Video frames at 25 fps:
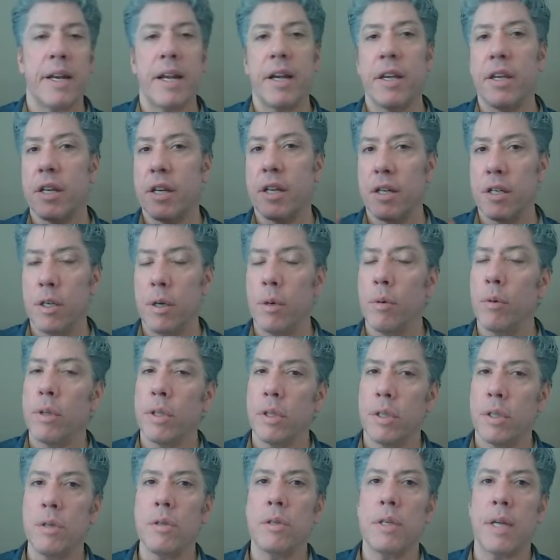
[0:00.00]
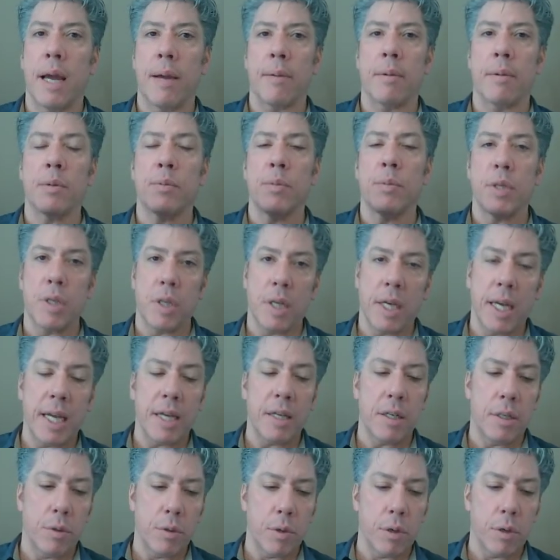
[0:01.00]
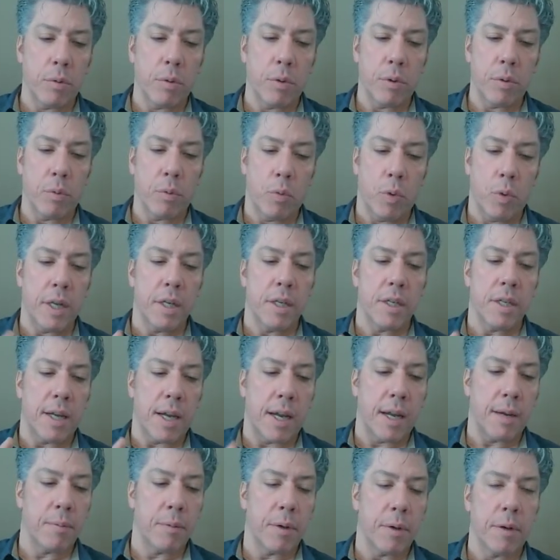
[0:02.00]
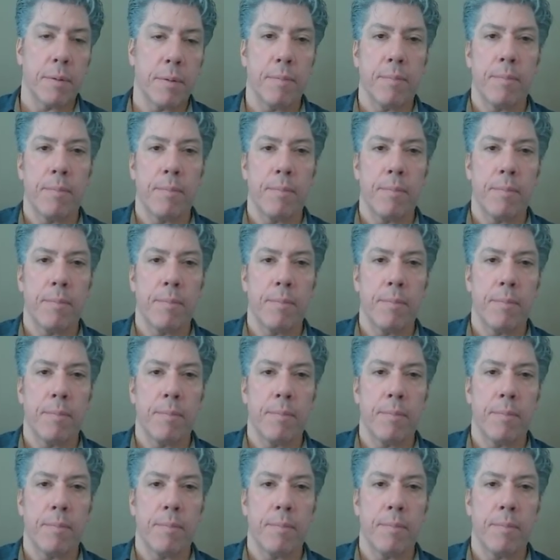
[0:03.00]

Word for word: Now you can do it with two timers, but you can't do it with one timer.